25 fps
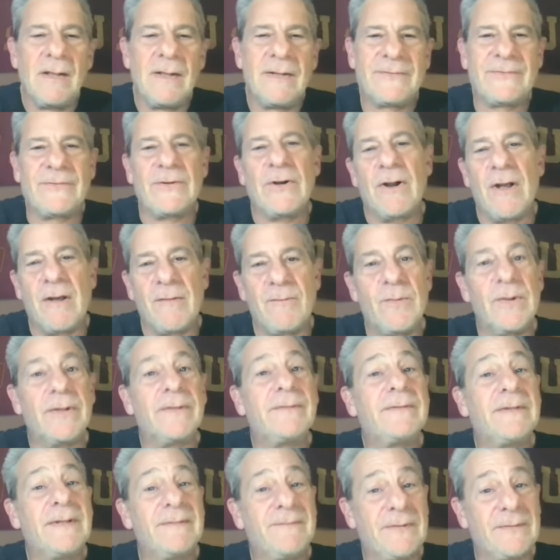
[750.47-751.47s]
Let's start off
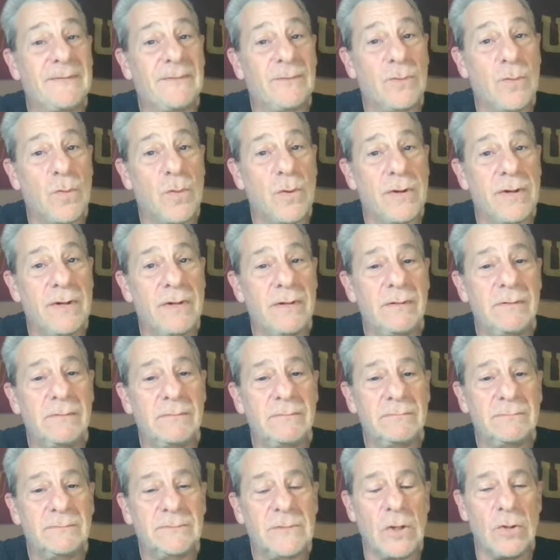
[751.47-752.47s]
with defensive coordinator,
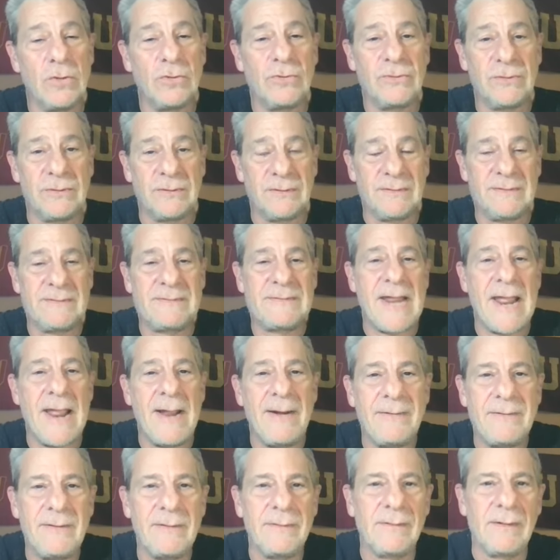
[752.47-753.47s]
Coach
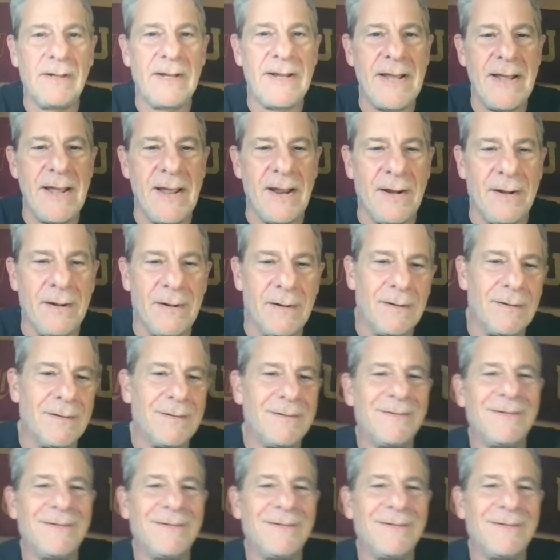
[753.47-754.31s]
D'Anton Lynn.